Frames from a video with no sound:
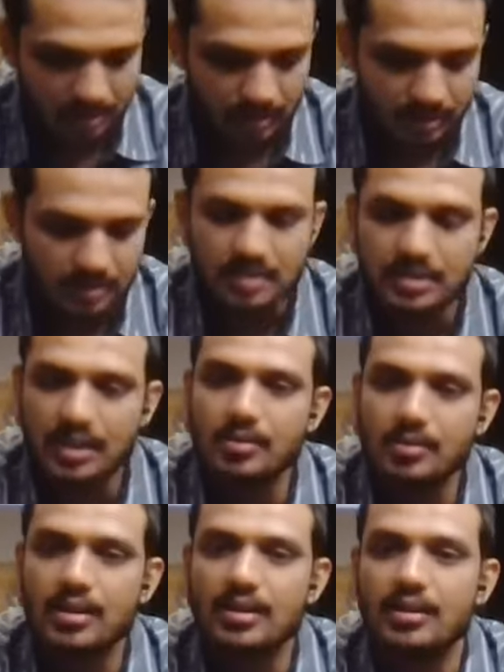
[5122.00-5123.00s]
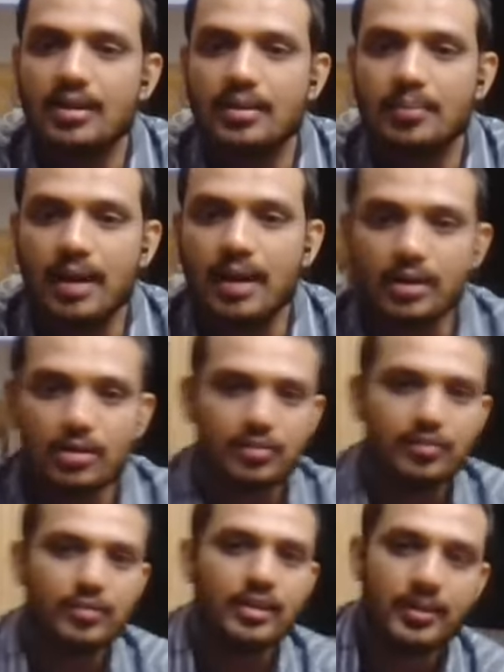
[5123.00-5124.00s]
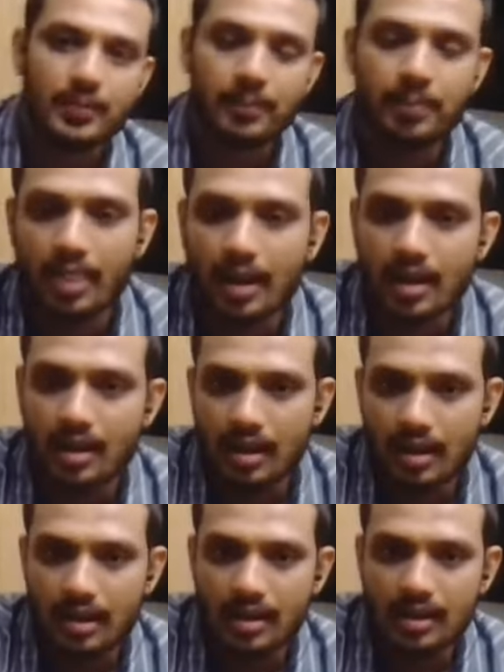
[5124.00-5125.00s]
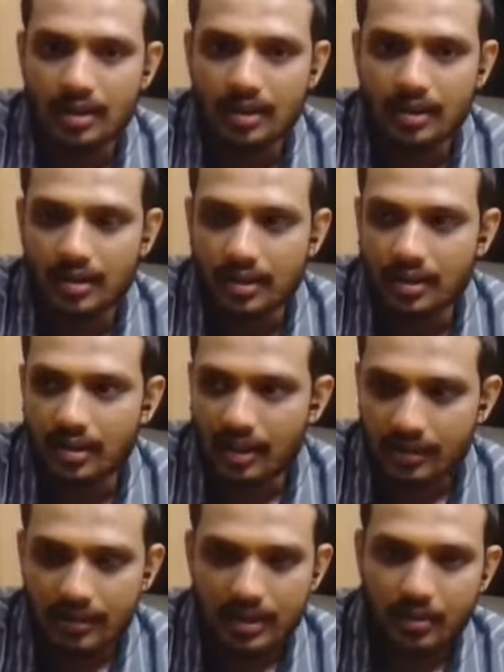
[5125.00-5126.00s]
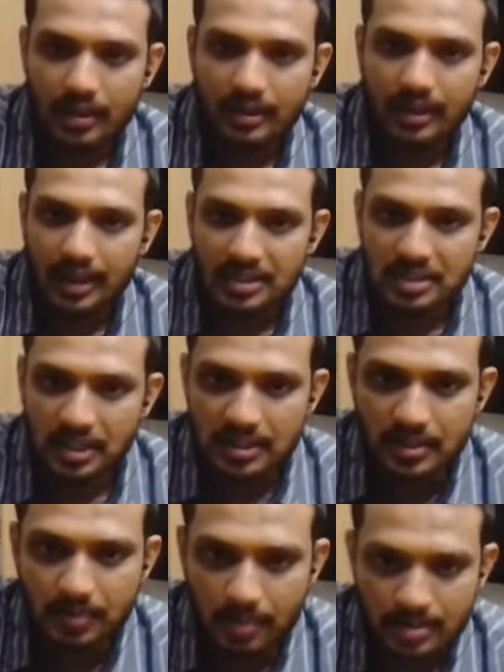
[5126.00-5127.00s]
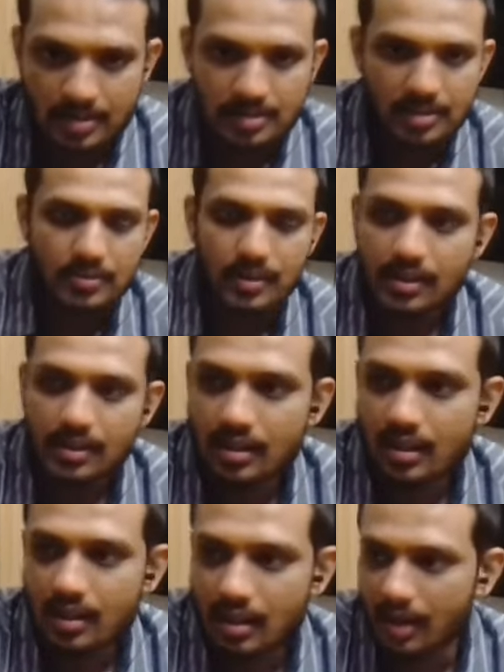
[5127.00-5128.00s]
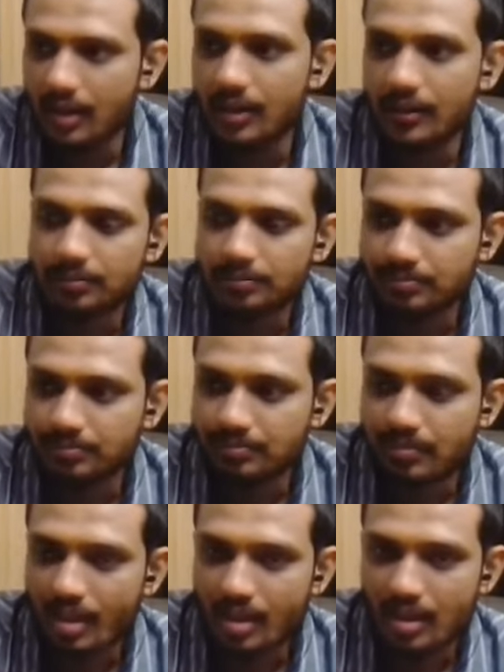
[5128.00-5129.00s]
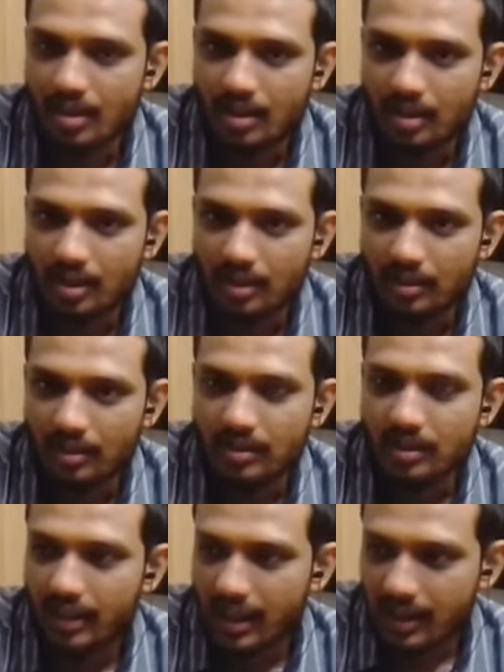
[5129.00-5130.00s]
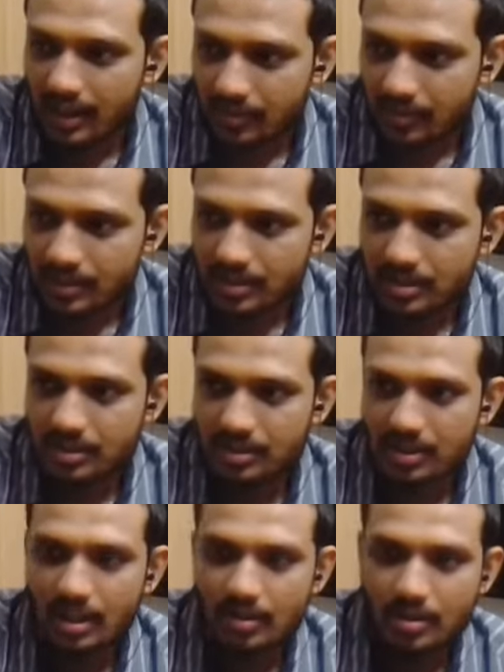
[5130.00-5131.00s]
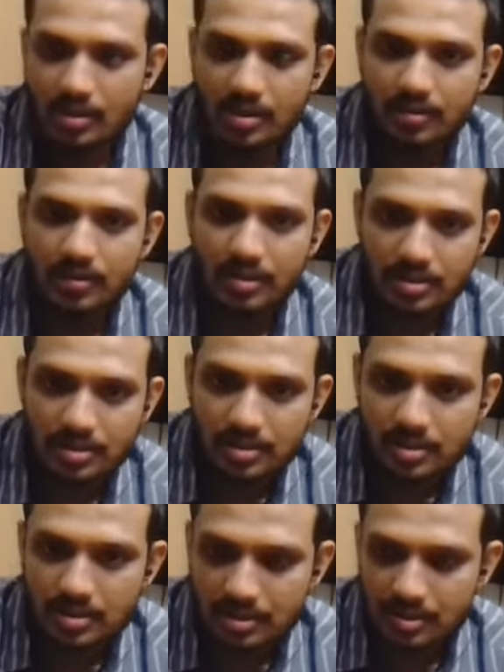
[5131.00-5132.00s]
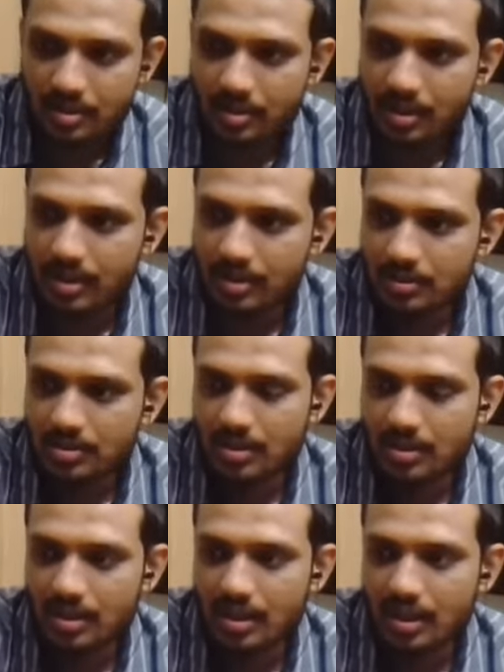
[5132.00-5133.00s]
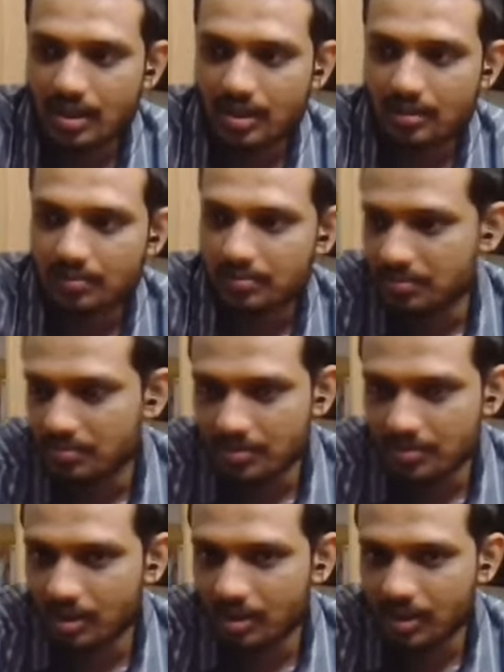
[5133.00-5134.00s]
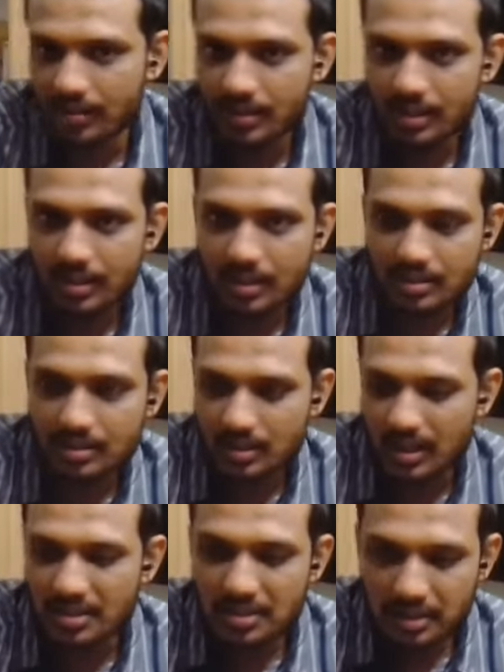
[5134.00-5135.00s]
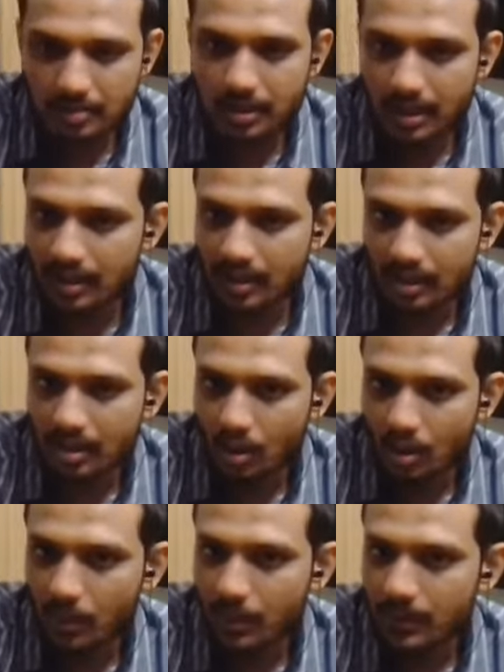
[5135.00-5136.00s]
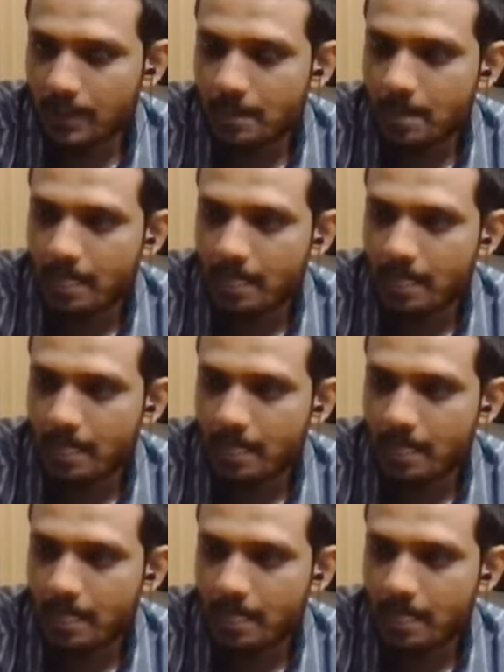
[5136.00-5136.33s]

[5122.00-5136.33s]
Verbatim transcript: consider the sustainable uh, part of uh, even during the construction process as well um, the rate at which the amount of resource you're going to use on uh, autocrafting is considerably lower